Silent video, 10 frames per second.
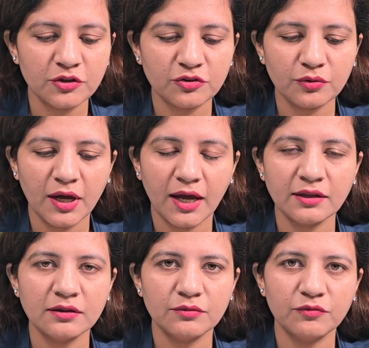So
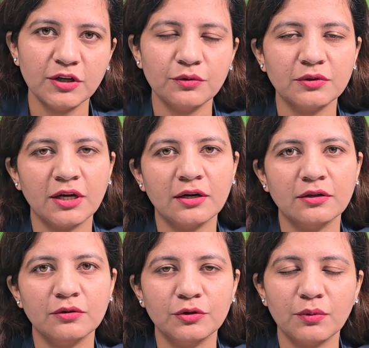as we know that
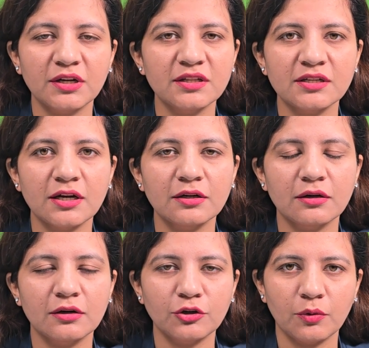to understand
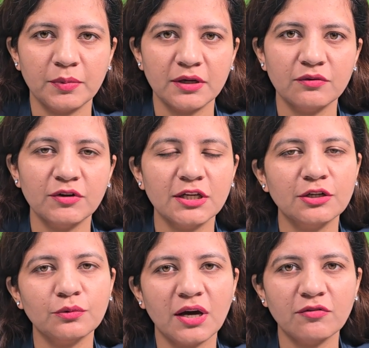a topic, we
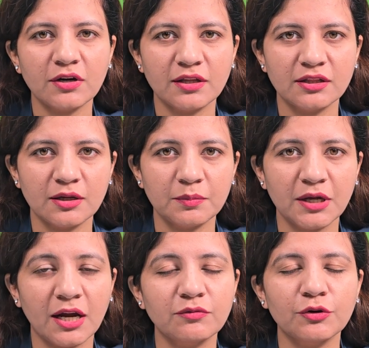need to have a concept
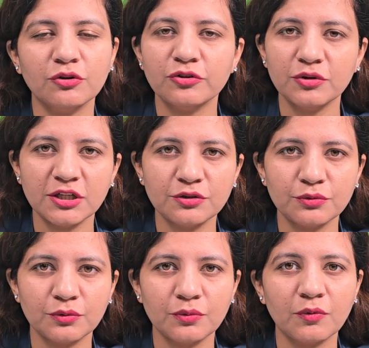and we also need
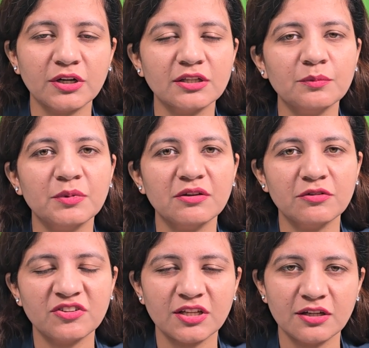to know what are the
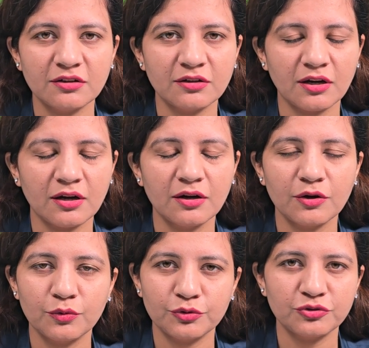previous year
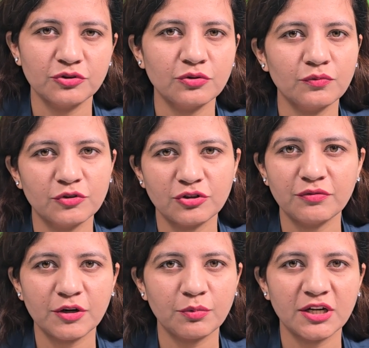questions which are
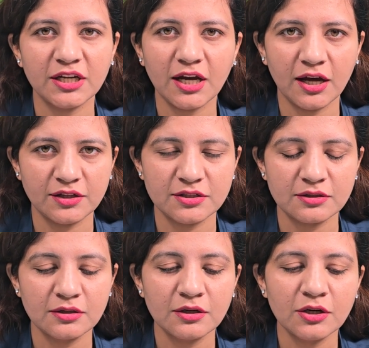frequently asked.